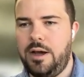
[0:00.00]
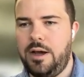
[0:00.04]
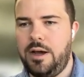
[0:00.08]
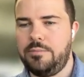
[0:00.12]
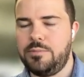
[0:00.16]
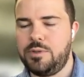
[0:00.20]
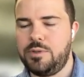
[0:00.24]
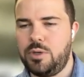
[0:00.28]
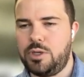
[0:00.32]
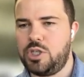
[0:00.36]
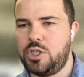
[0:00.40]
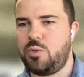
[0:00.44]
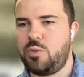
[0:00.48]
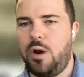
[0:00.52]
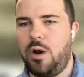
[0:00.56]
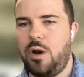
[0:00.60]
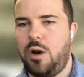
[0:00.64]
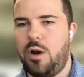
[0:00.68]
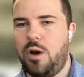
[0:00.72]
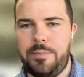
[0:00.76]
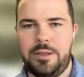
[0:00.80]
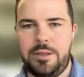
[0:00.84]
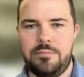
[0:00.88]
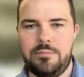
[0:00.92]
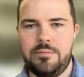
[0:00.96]
So I just
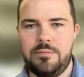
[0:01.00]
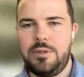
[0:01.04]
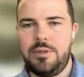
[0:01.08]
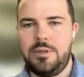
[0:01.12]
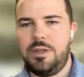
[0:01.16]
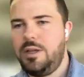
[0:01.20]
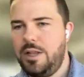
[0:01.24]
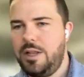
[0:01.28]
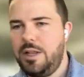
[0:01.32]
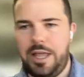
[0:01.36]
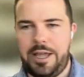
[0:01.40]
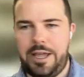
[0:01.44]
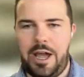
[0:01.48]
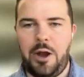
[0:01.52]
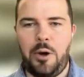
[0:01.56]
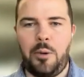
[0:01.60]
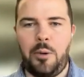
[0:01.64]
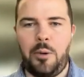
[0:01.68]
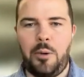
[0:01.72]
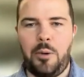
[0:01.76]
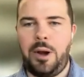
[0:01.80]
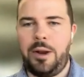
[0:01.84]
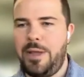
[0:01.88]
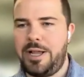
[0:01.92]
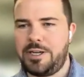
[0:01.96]
want to be I
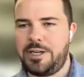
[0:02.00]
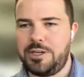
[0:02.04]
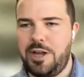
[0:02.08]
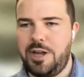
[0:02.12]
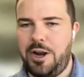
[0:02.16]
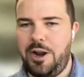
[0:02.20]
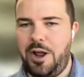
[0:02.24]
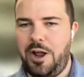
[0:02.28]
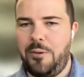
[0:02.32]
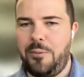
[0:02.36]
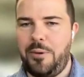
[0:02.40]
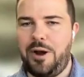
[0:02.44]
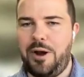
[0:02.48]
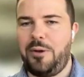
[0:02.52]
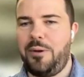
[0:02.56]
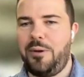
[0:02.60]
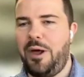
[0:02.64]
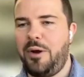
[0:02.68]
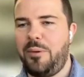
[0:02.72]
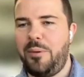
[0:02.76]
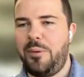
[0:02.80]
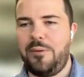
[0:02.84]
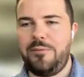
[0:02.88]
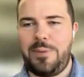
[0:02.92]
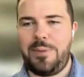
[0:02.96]
don't
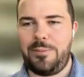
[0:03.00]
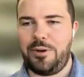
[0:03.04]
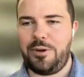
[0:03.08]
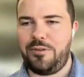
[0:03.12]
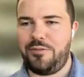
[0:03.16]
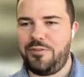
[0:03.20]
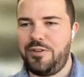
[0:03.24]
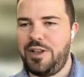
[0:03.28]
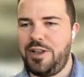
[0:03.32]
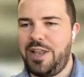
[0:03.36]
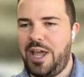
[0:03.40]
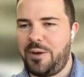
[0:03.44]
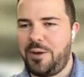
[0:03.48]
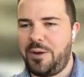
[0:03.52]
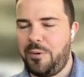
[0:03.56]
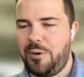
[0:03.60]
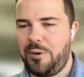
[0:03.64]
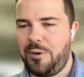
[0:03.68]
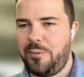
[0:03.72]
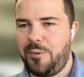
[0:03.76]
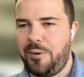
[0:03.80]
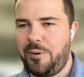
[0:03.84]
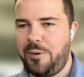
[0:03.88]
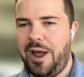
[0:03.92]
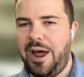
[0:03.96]
want people to feel like
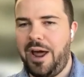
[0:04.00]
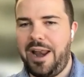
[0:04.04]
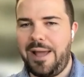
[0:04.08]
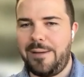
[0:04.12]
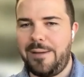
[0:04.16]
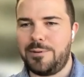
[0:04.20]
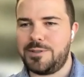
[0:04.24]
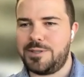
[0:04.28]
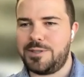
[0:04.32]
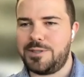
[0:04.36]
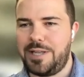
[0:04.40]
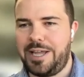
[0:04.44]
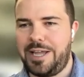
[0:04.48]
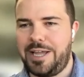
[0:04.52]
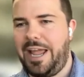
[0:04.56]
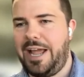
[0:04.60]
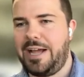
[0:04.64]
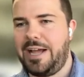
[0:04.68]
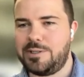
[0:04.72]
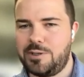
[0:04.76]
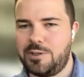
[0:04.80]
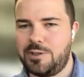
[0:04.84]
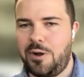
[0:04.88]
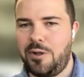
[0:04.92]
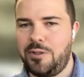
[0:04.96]
we're not able to
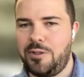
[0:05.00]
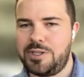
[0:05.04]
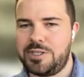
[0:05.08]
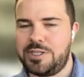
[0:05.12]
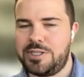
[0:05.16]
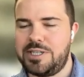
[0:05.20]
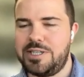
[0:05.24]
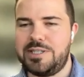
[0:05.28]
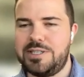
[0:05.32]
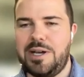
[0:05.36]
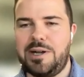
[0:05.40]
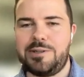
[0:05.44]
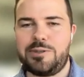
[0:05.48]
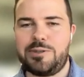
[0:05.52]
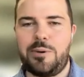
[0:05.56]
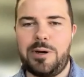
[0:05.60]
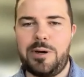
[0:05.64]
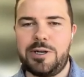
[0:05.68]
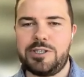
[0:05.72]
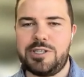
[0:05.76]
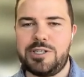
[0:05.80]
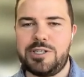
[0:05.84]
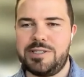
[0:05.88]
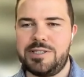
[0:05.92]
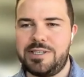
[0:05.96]
answer all these detailed
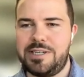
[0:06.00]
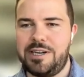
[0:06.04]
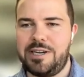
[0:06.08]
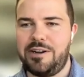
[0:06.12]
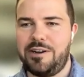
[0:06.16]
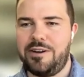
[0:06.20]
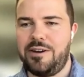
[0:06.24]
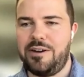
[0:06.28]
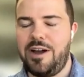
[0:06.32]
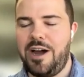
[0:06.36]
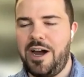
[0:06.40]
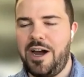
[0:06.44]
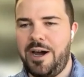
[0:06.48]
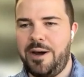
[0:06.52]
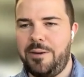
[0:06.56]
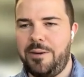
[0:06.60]
questions here,